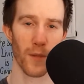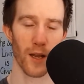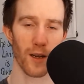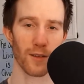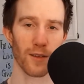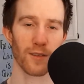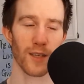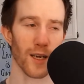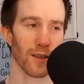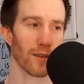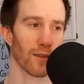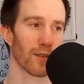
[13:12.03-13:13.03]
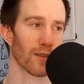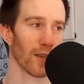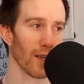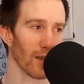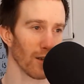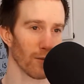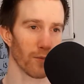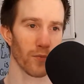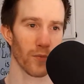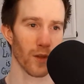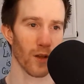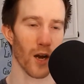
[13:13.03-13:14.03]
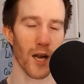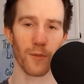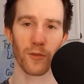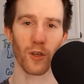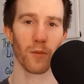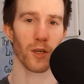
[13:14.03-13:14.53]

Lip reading: And as I started to see, I am so